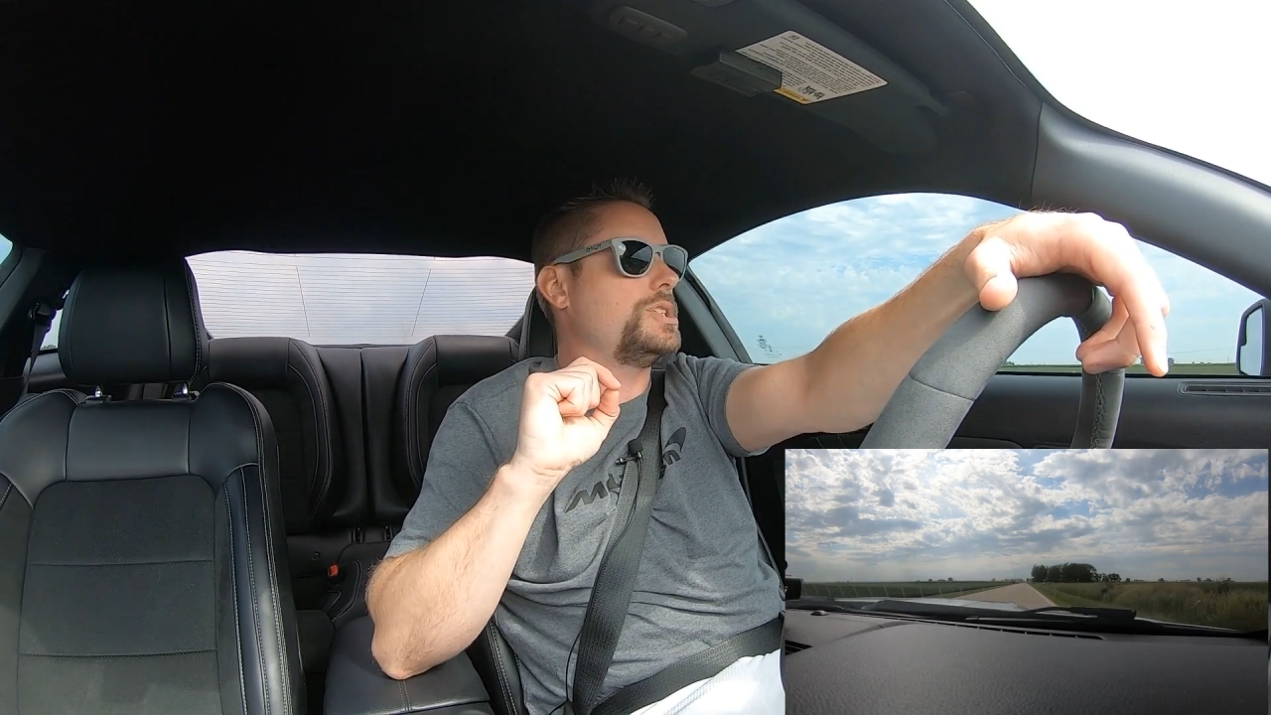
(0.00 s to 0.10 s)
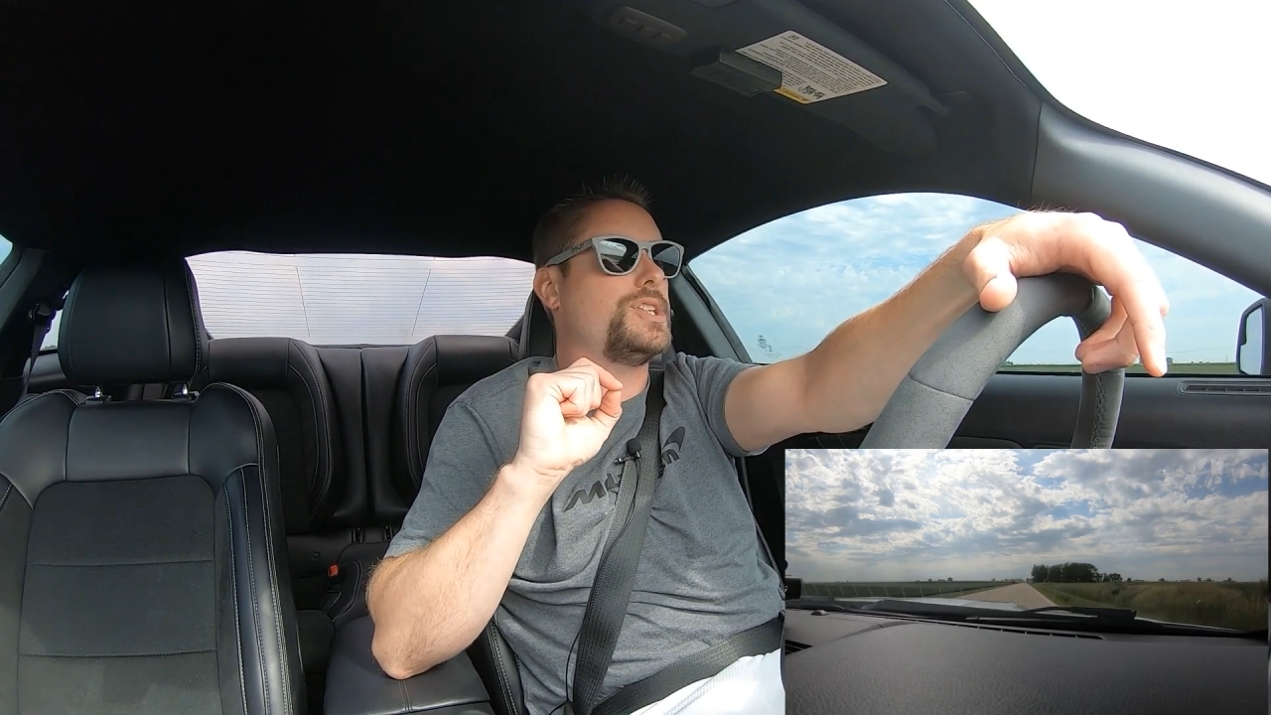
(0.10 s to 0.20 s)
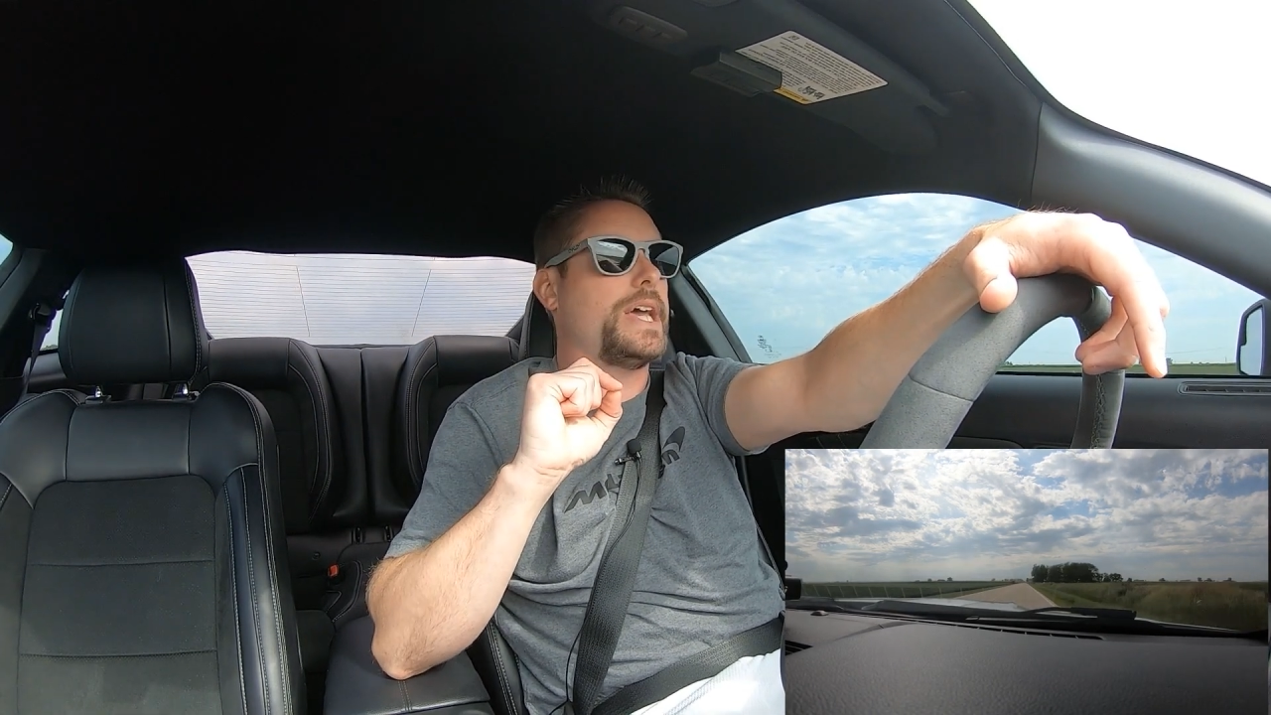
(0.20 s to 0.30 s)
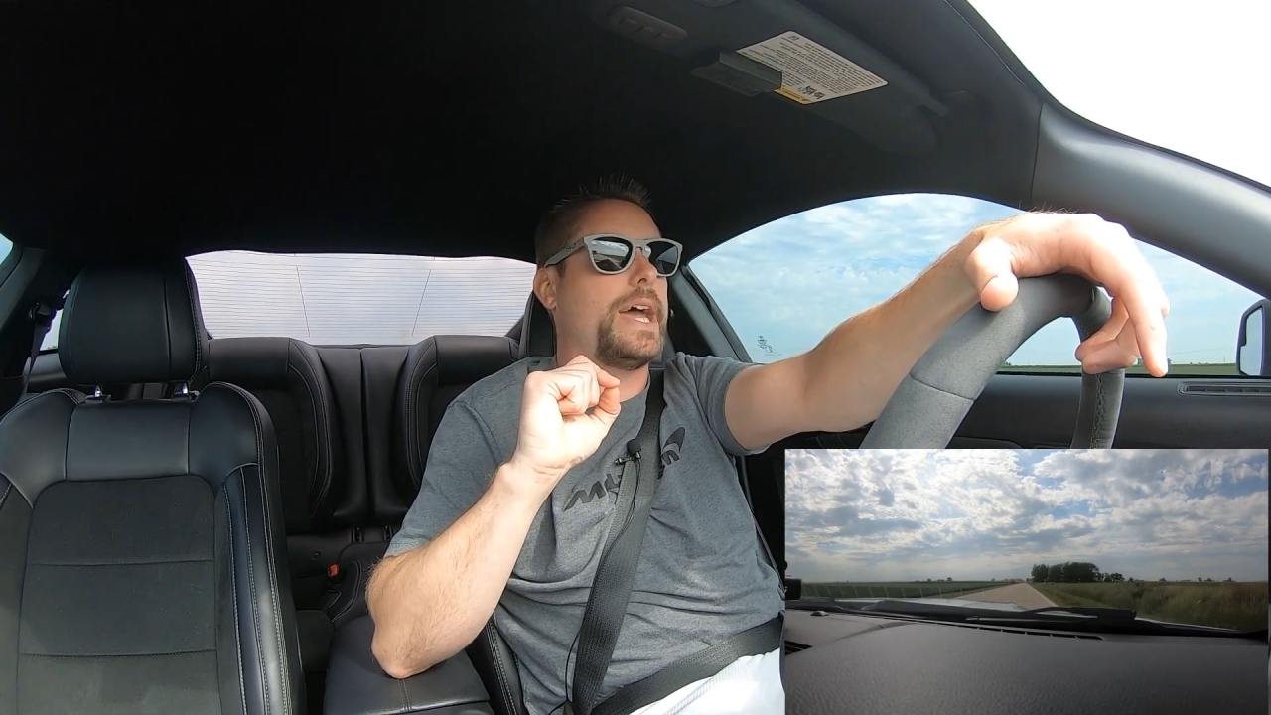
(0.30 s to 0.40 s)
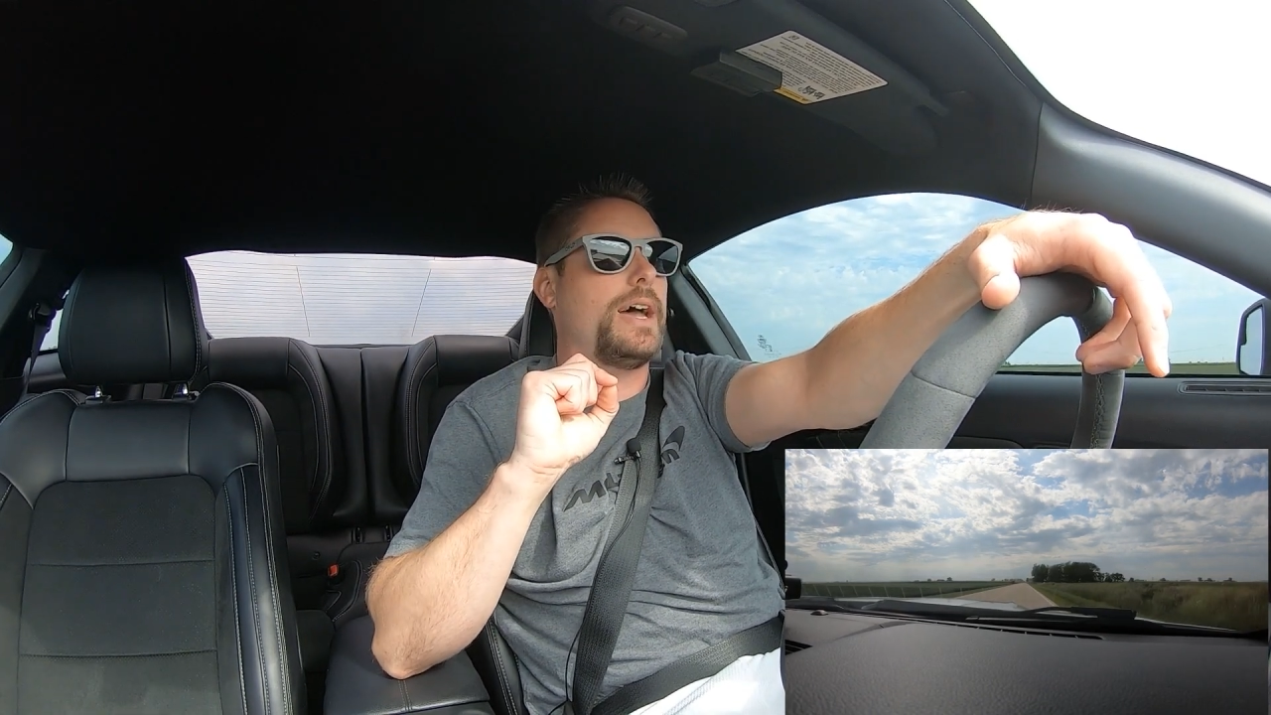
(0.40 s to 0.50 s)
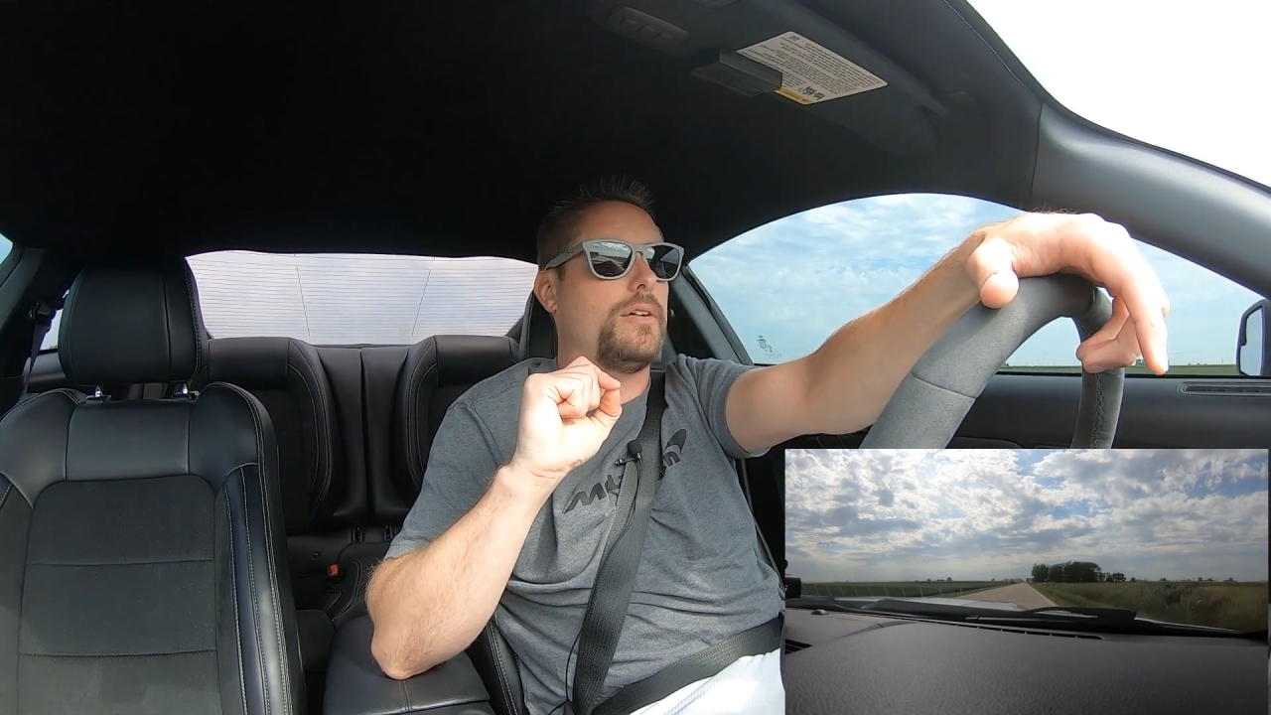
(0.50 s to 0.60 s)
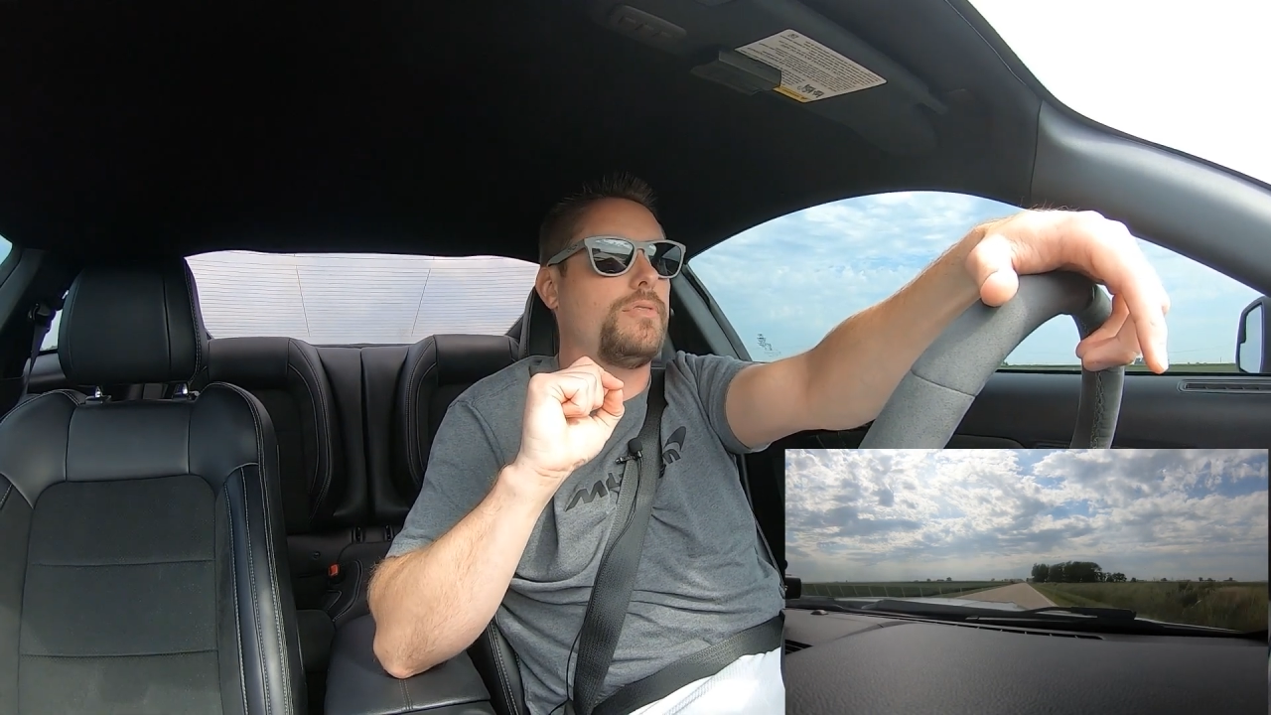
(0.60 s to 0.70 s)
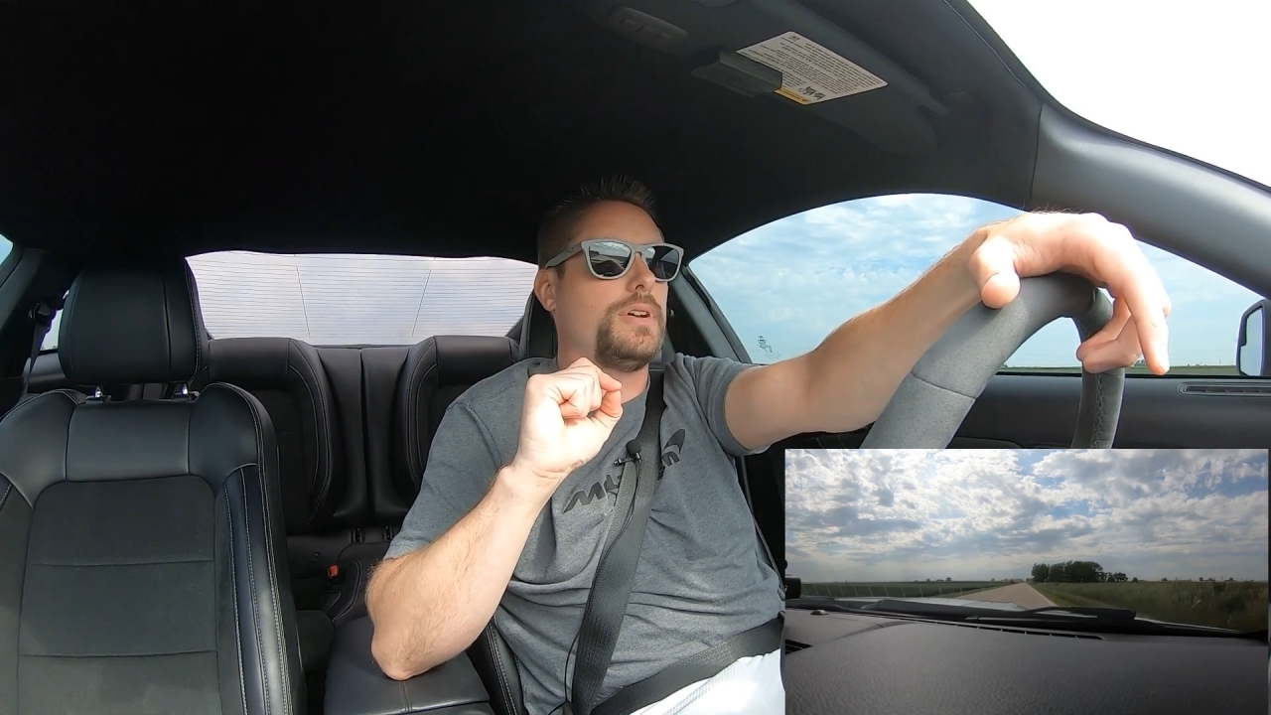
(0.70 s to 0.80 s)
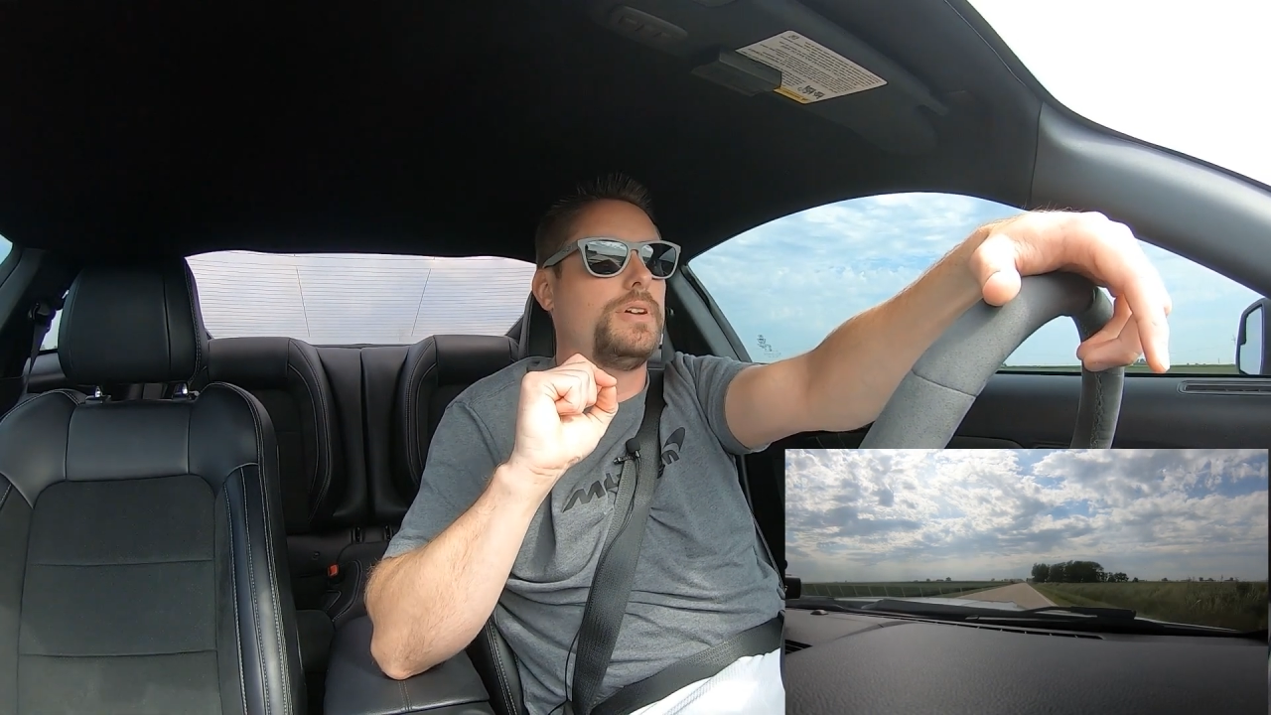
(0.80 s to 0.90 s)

could have,